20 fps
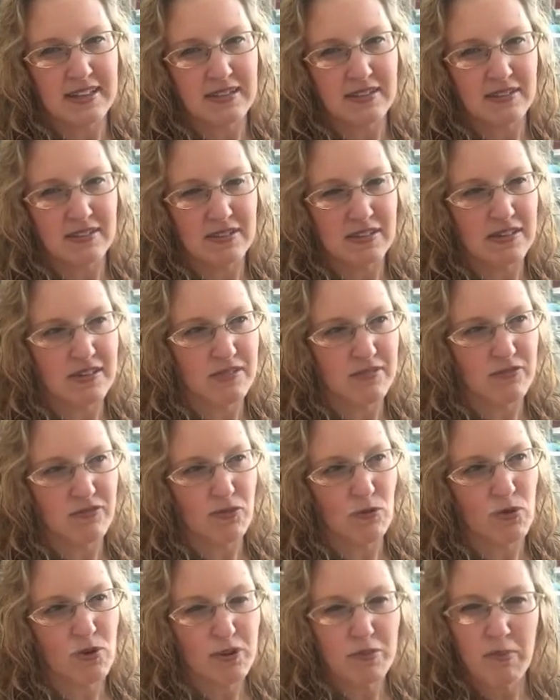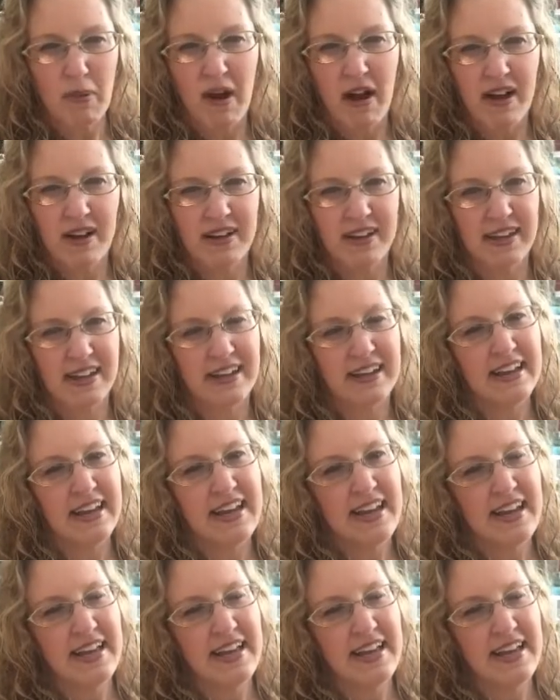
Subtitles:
the 4th pocket,